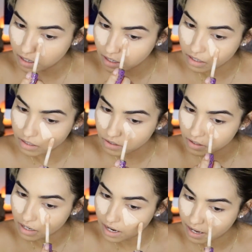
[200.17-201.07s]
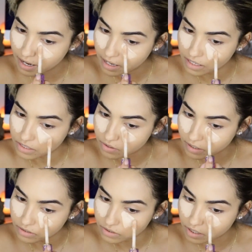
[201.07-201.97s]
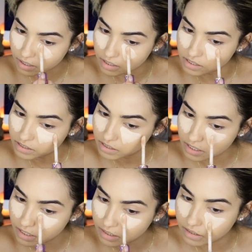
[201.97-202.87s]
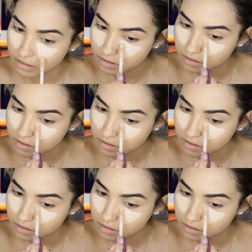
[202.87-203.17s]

under eye so I can start concealing.